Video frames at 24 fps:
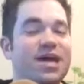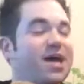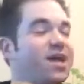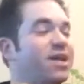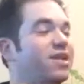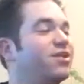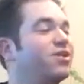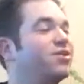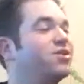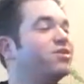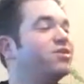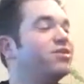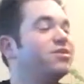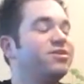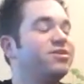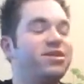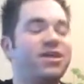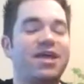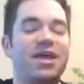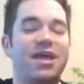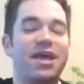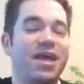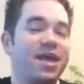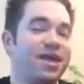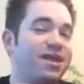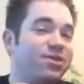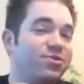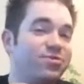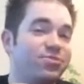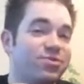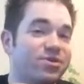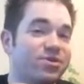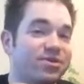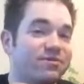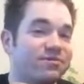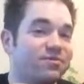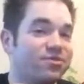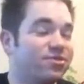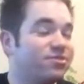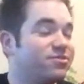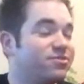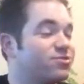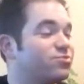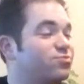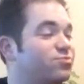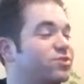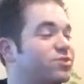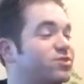at any one of
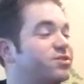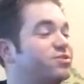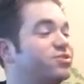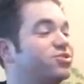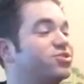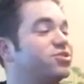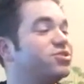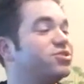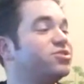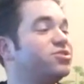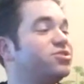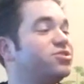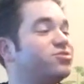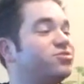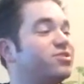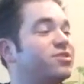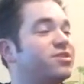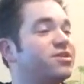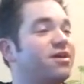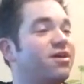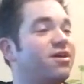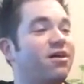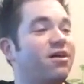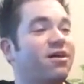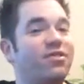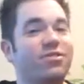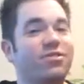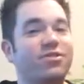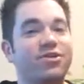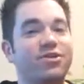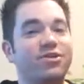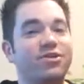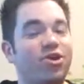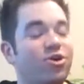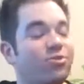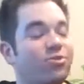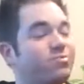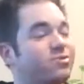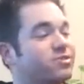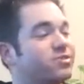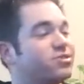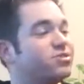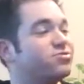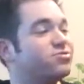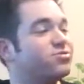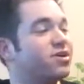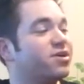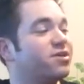those. We'll just do it on the open
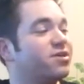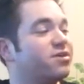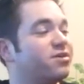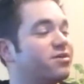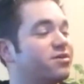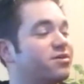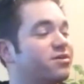string.